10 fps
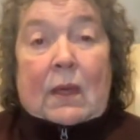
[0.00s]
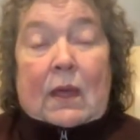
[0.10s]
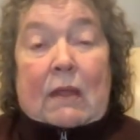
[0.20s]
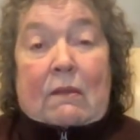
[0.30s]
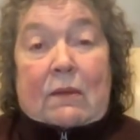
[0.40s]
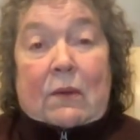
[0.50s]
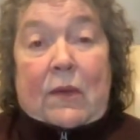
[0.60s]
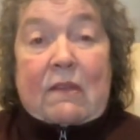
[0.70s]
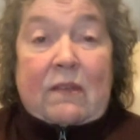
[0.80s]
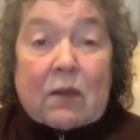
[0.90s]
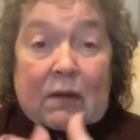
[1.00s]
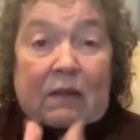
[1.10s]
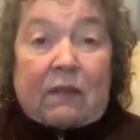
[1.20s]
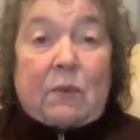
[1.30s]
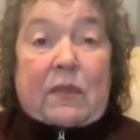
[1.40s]
And so he's here
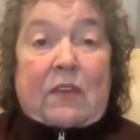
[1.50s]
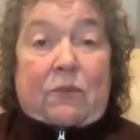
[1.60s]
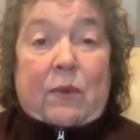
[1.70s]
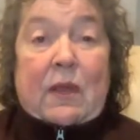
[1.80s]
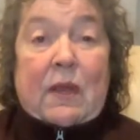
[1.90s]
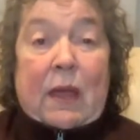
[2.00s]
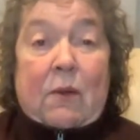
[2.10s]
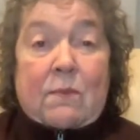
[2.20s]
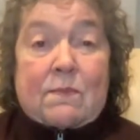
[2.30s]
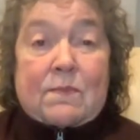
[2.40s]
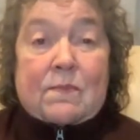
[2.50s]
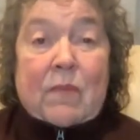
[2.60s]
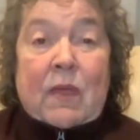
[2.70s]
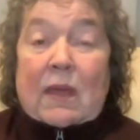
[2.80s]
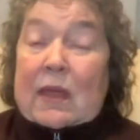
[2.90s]
living with us right now
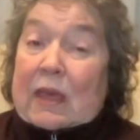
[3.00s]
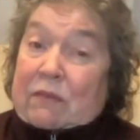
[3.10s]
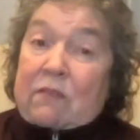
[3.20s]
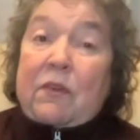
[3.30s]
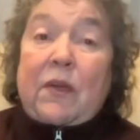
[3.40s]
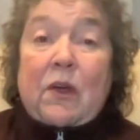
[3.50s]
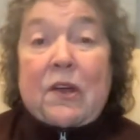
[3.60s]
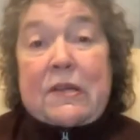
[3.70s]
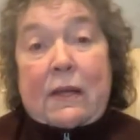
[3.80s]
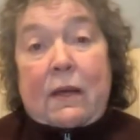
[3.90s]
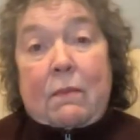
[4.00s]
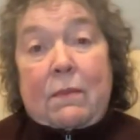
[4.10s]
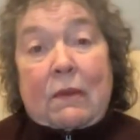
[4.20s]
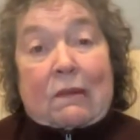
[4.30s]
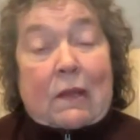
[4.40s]
and having a very hard time
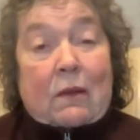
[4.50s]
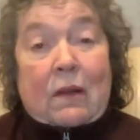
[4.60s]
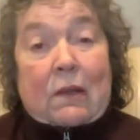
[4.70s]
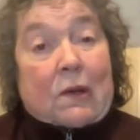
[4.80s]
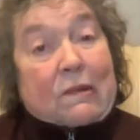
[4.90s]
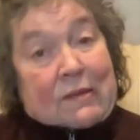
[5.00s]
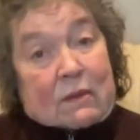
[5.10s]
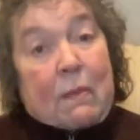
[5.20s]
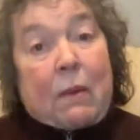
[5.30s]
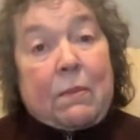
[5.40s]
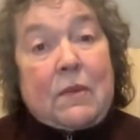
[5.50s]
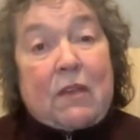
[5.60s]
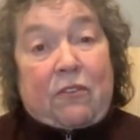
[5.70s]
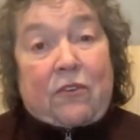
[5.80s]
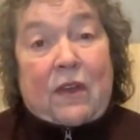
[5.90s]
because he lost his mom
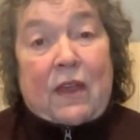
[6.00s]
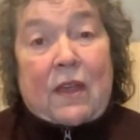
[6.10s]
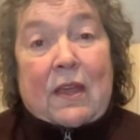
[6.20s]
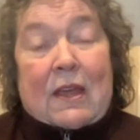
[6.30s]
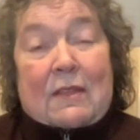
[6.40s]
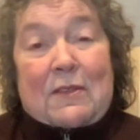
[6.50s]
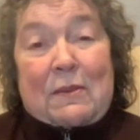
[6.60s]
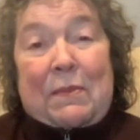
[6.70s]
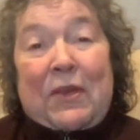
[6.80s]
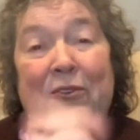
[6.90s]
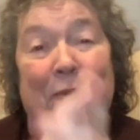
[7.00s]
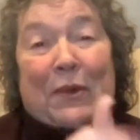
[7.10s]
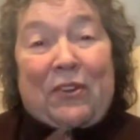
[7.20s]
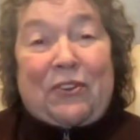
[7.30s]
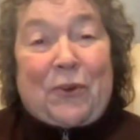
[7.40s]
yesterday. There's a picture I want
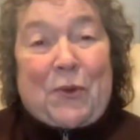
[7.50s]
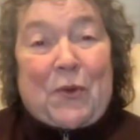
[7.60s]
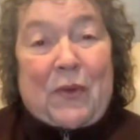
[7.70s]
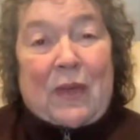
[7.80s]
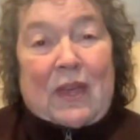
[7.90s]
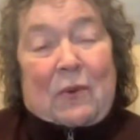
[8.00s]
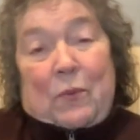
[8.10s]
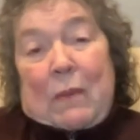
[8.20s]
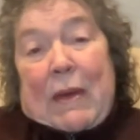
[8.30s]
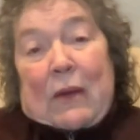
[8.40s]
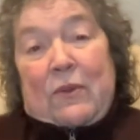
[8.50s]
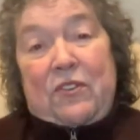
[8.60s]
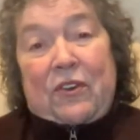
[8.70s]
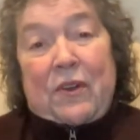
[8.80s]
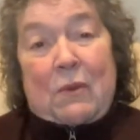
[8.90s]
to show you way back when
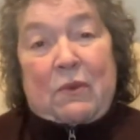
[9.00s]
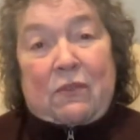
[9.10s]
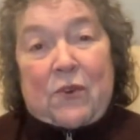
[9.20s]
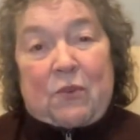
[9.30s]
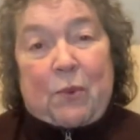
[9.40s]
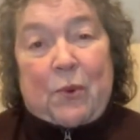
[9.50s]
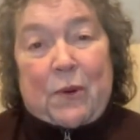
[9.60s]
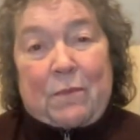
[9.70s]
Charity was first born.